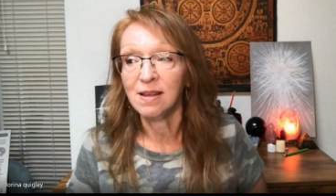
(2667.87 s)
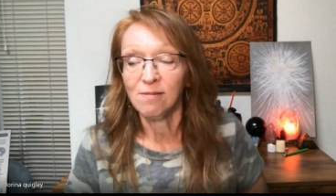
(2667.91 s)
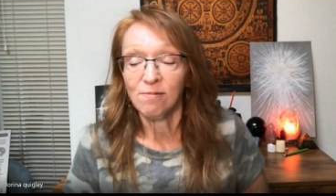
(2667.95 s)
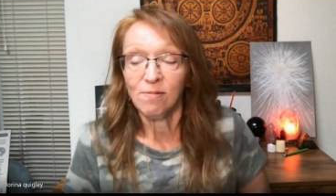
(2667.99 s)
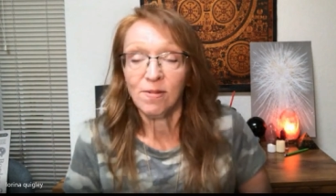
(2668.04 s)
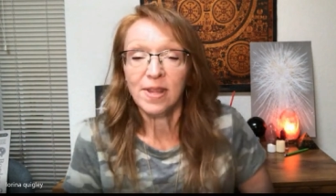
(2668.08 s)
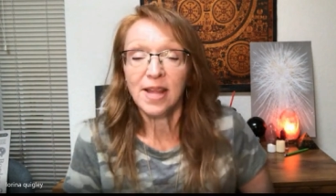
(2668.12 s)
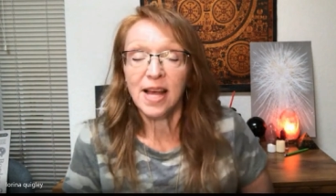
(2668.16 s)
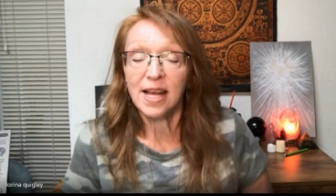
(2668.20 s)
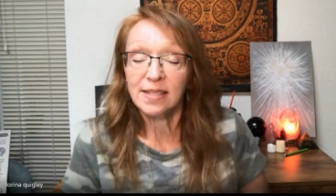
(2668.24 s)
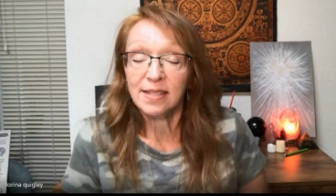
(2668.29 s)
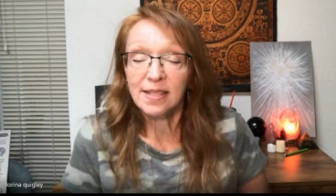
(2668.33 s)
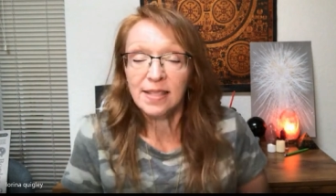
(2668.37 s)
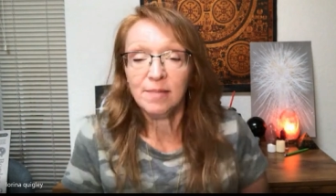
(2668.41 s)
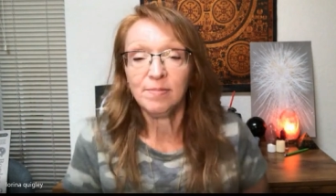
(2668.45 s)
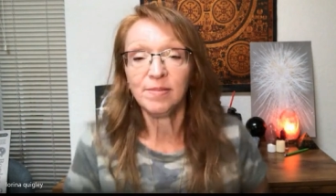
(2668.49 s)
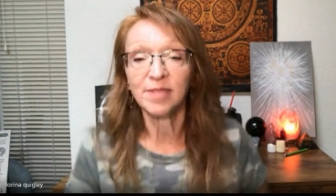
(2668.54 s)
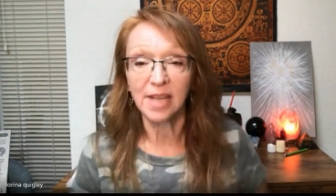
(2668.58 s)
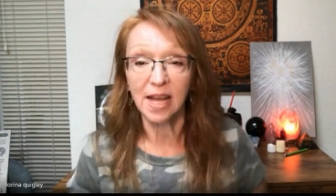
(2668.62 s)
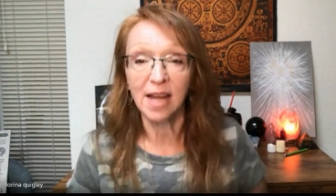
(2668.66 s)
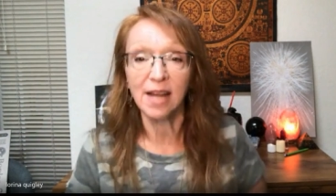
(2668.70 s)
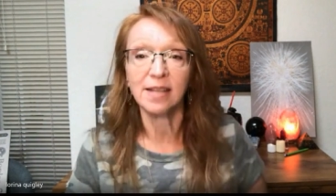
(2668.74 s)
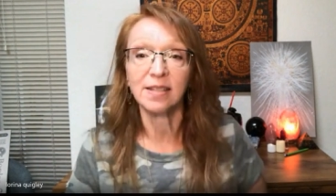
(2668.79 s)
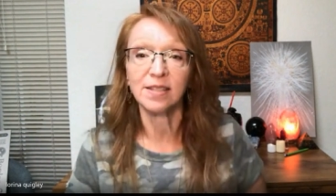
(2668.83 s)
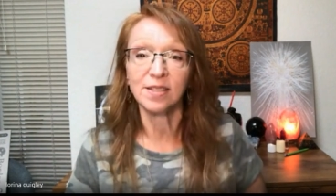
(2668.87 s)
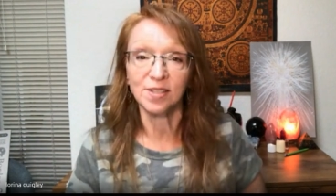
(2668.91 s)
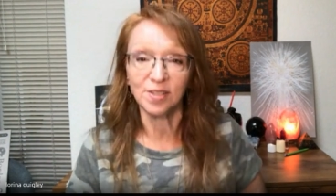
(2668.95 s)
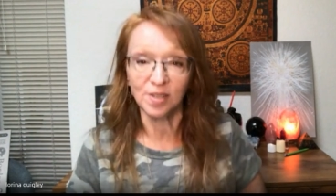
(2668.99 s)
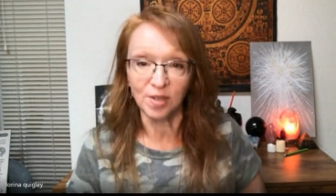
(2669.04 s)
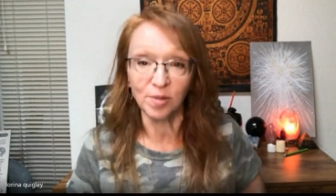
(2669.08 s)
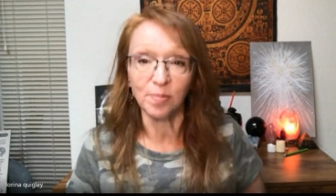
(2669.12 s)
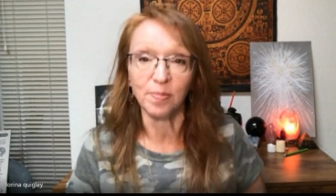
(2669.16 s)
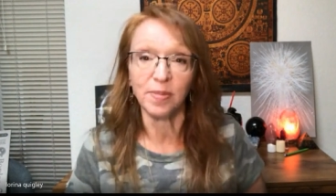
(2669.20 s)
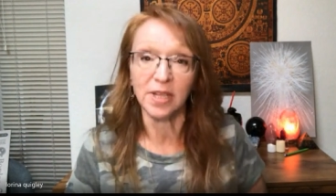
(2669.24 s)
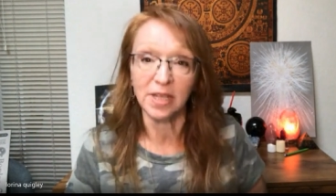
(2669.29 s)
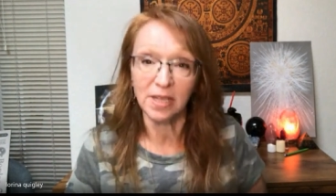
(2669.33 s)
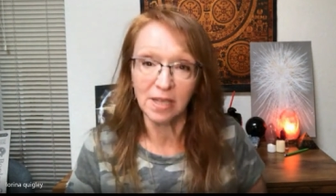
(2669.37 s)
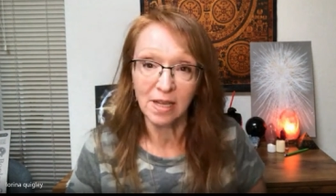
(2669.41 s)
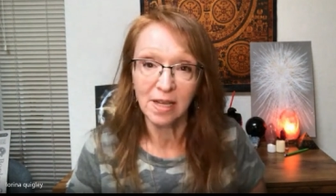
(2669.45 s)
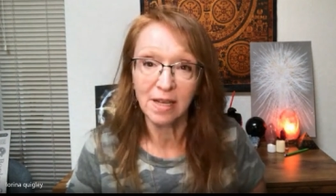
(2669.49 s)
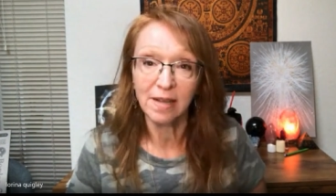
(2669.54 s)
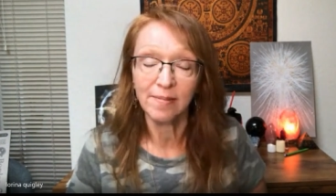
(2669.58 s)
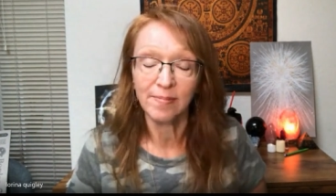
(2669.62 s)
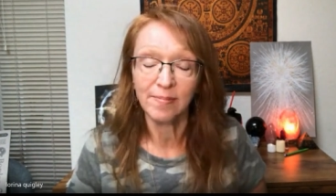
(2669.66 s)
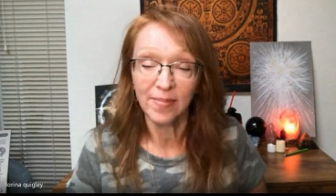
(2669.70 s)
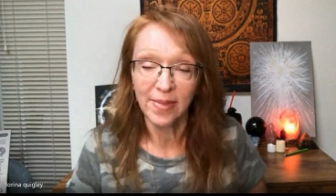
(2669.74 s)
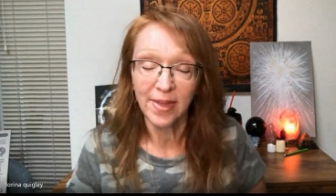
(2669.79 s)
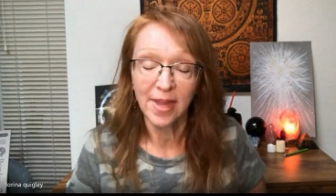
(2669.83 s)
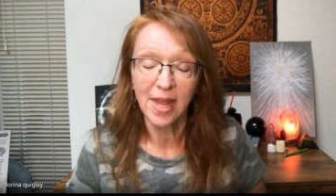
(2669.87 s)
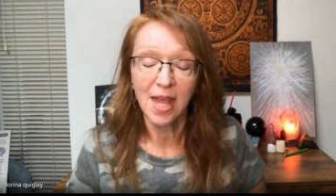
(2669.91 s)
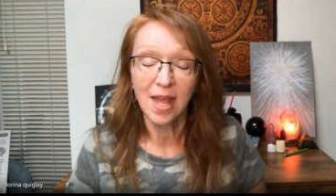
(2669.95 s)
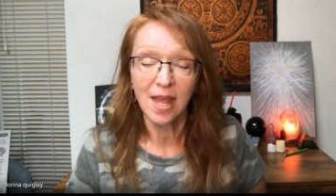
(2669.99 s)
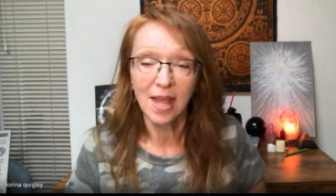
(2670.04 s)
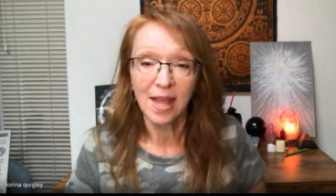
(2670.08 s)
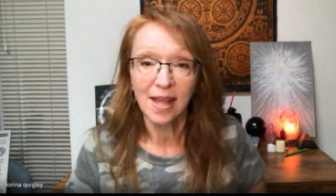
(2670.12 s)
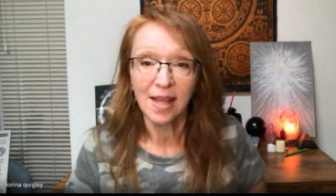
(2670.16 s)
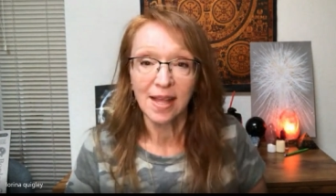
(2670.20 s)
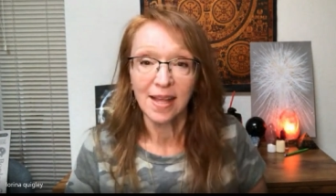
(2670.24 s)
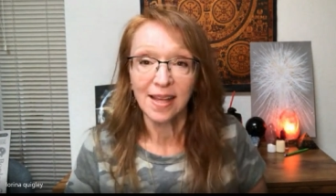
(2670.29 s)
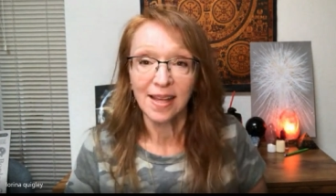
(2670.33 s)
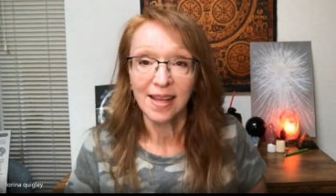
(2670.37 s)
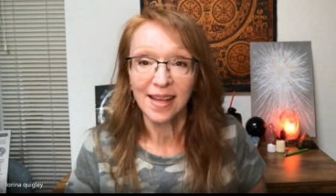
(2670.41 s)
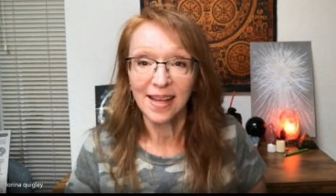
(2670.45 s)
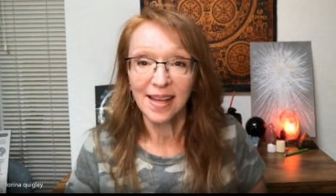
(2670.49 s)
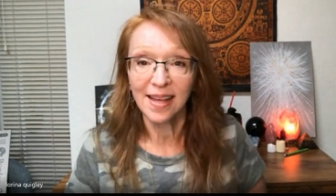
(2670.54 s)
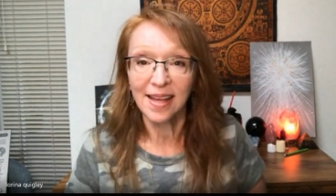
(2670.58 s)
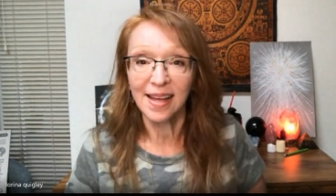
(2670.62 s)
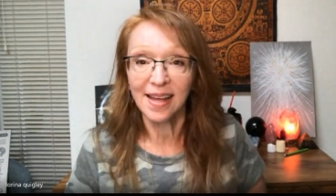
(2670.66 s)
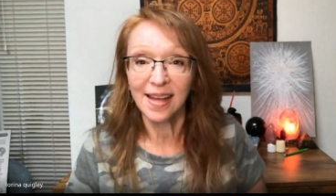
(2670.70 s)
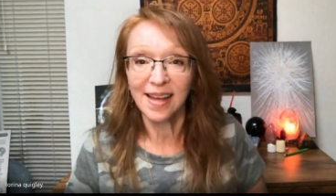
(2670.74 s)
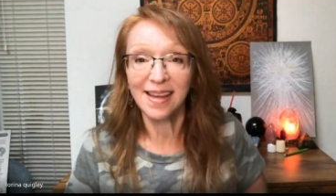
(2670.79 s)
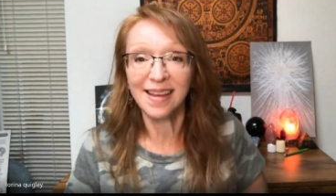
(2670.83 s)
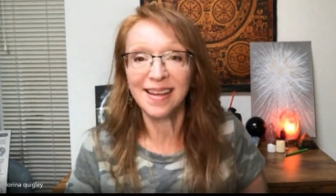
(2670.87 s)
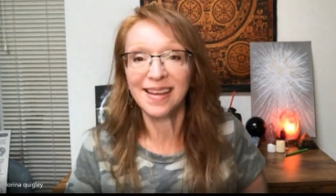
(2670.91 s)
Well, that seems kind of stupid, but